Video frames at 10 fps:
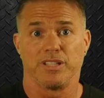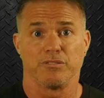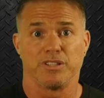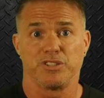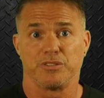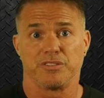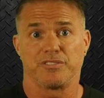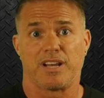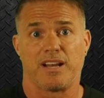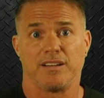the original
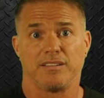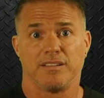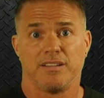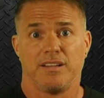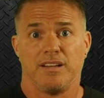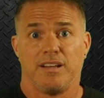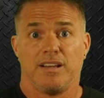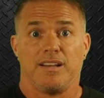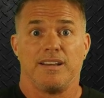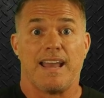design.
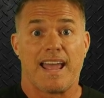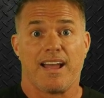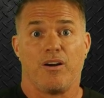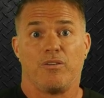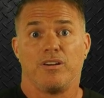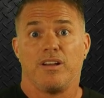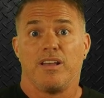Now,